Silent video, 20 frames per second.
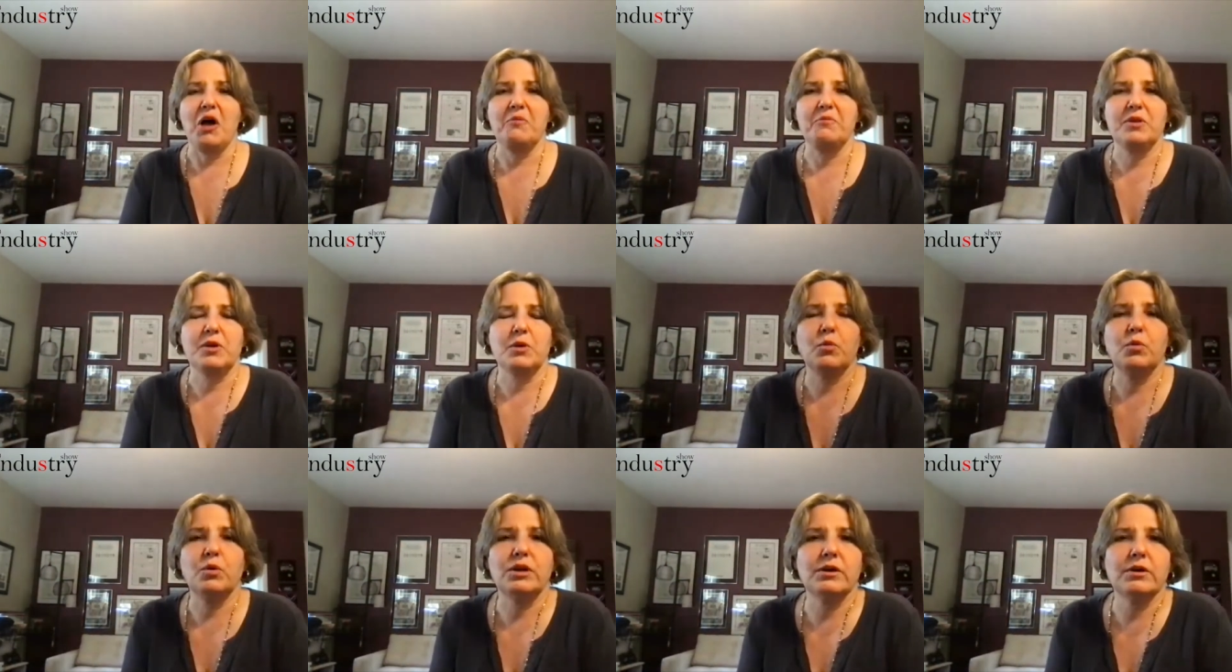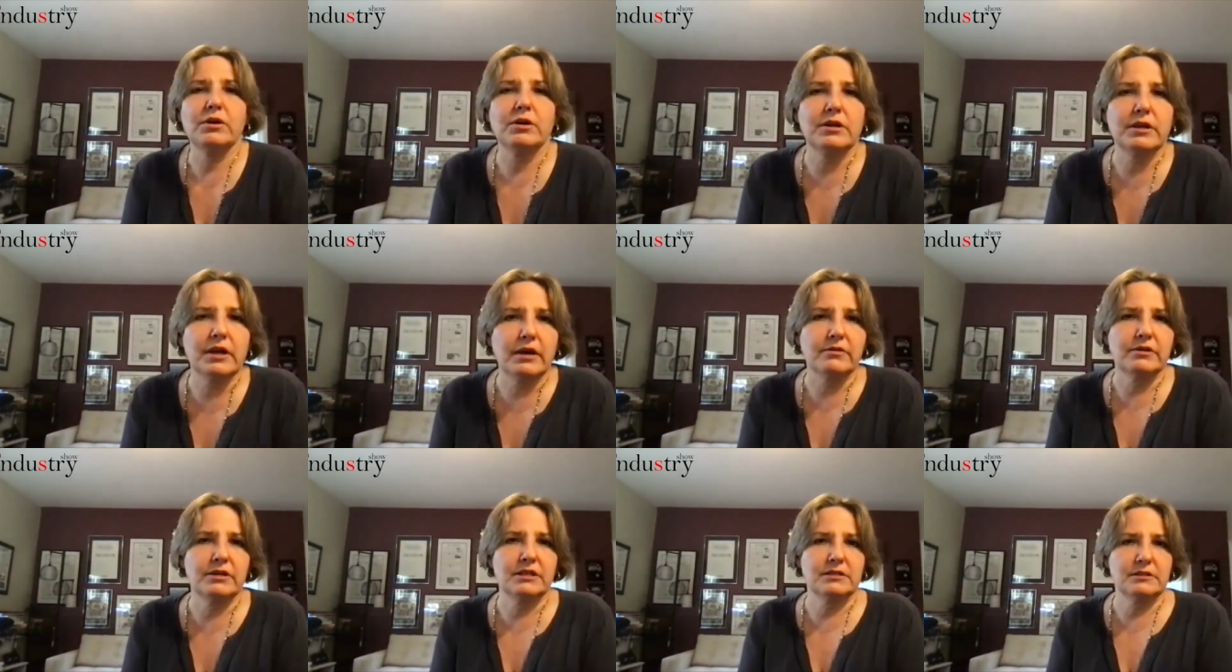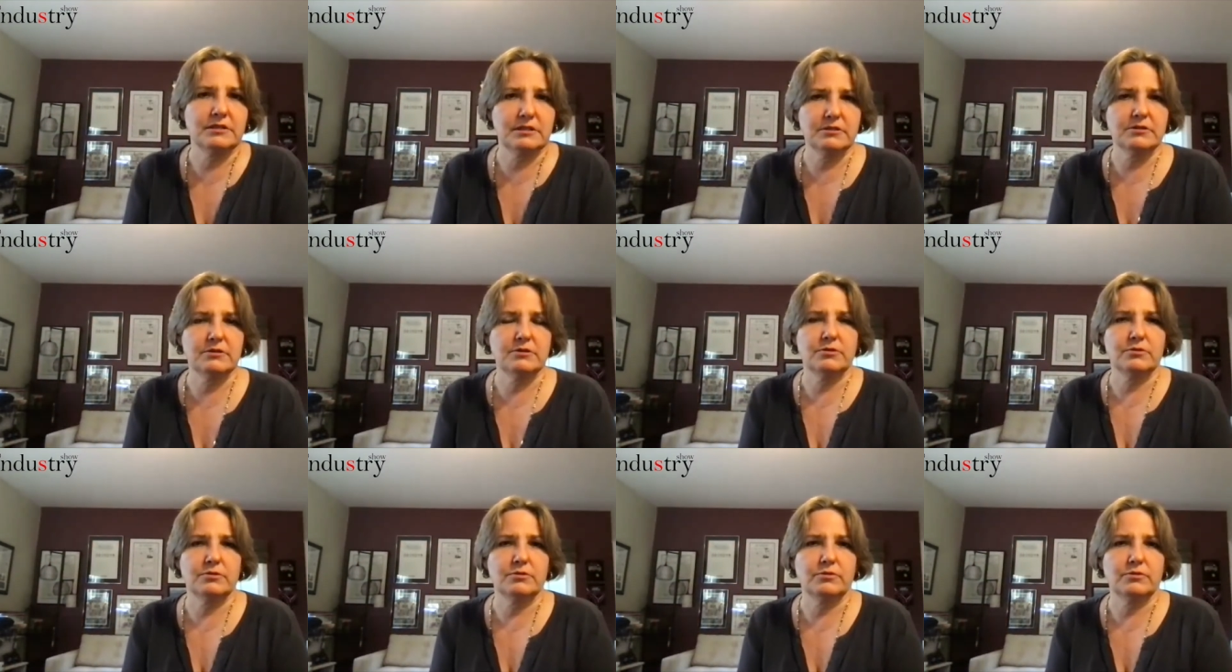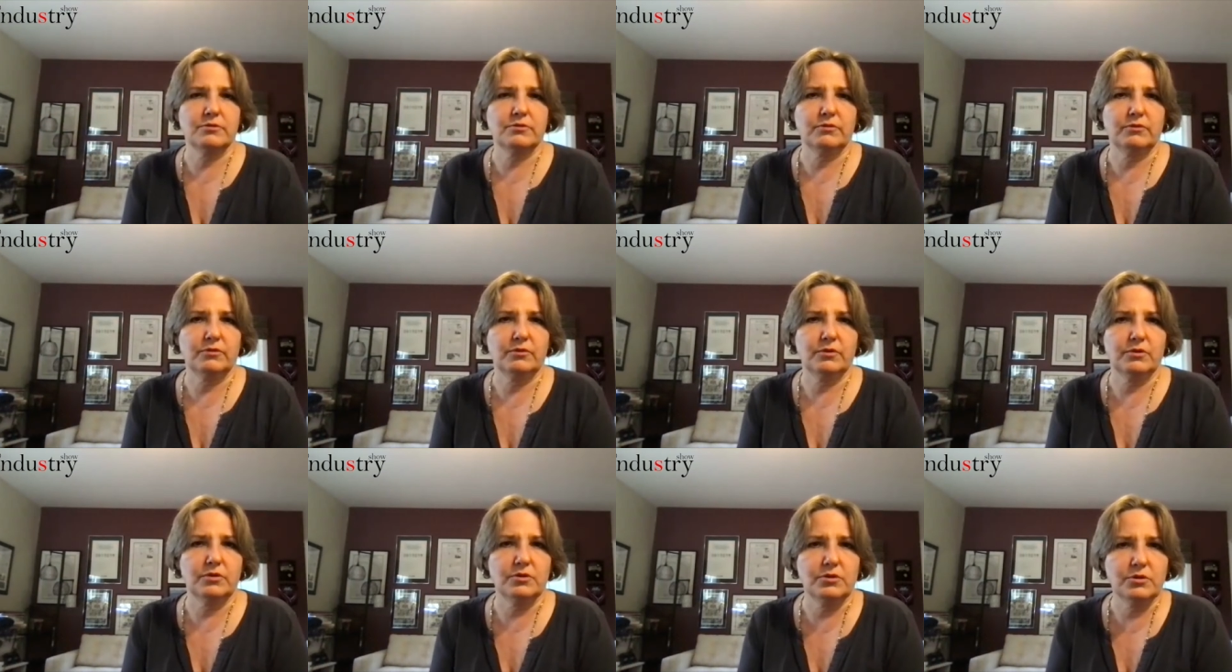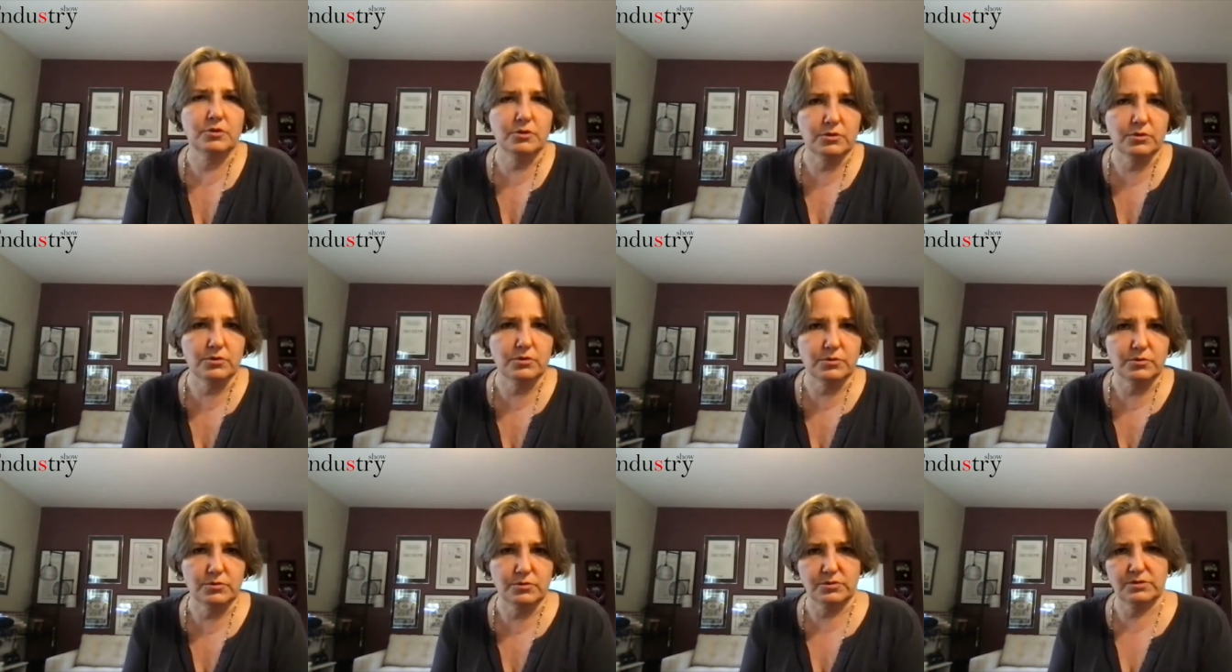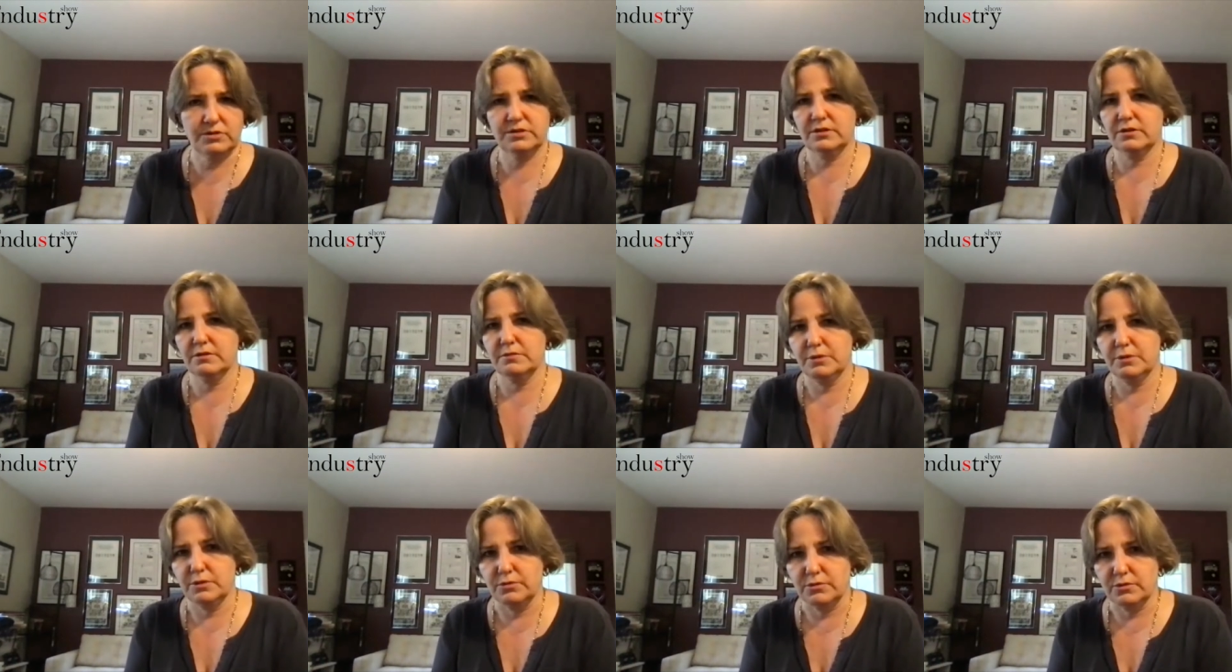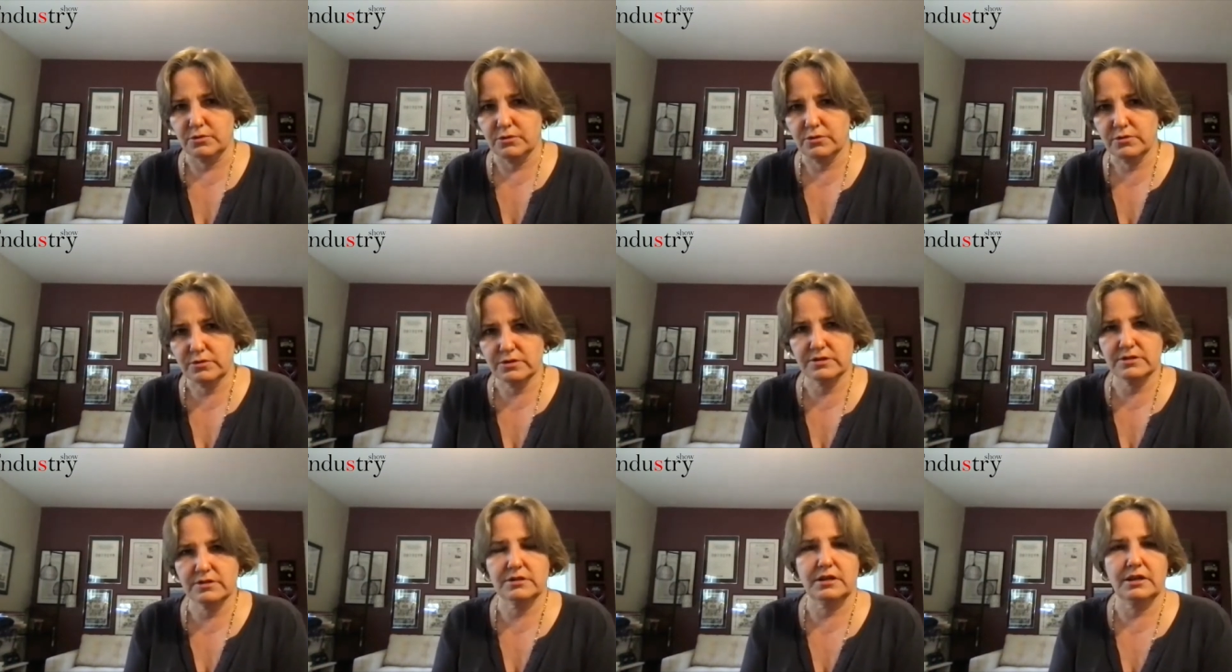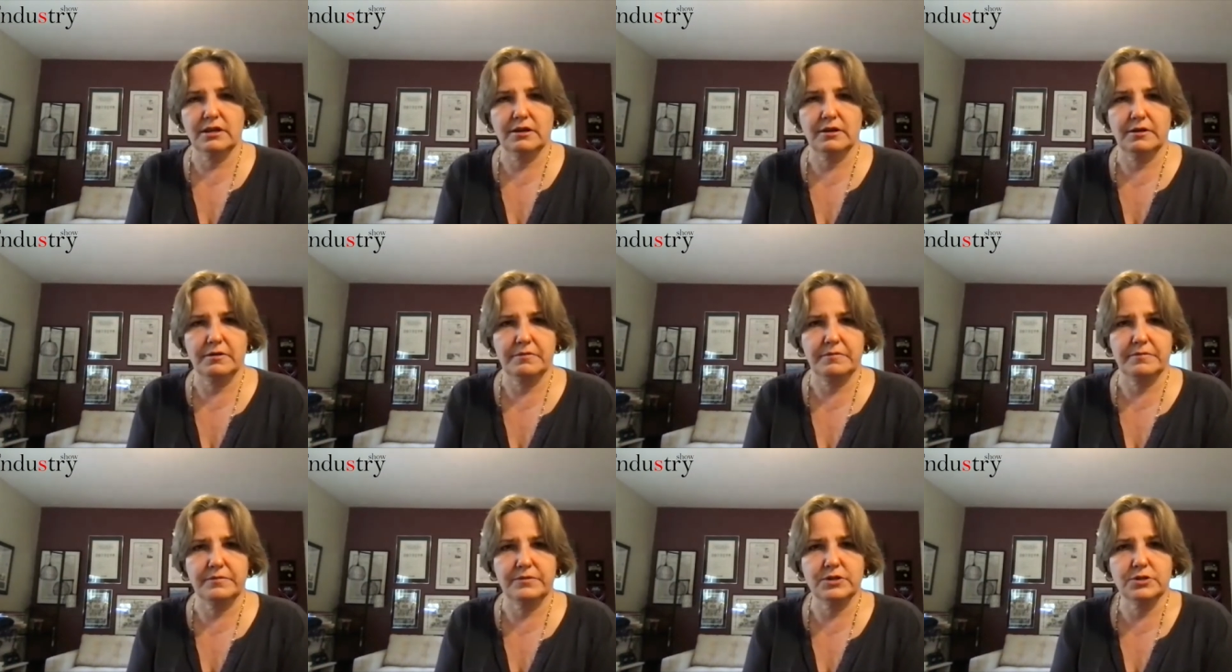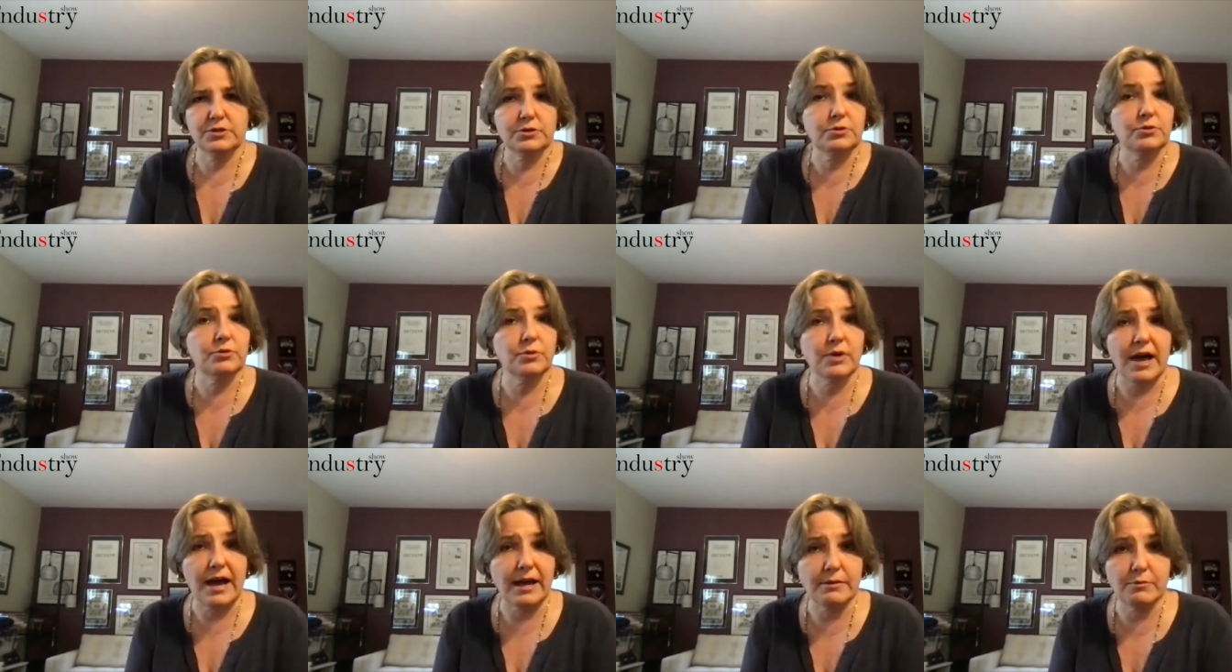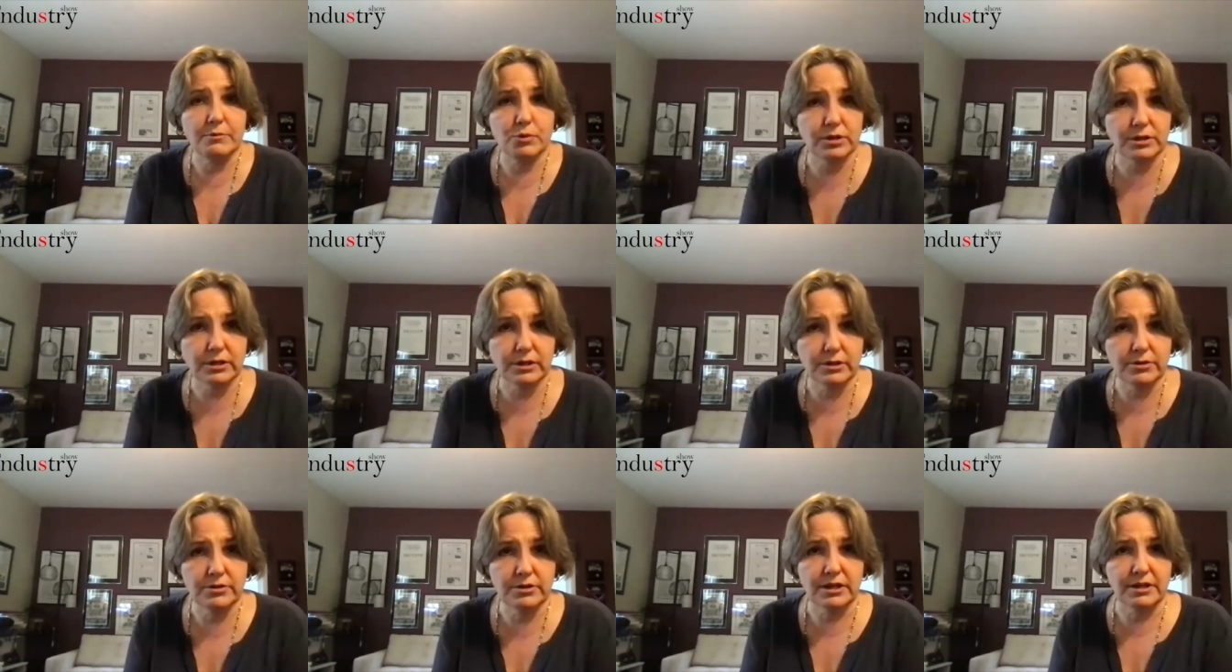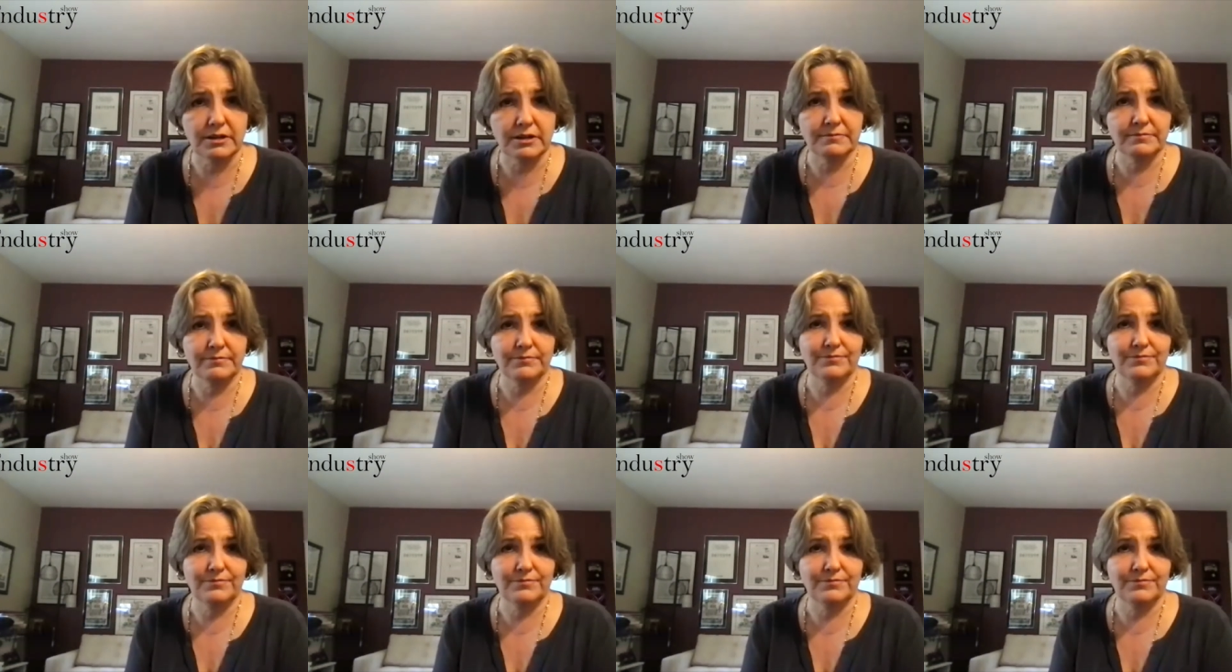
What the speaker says: We are going to use computers to do hybrid learning,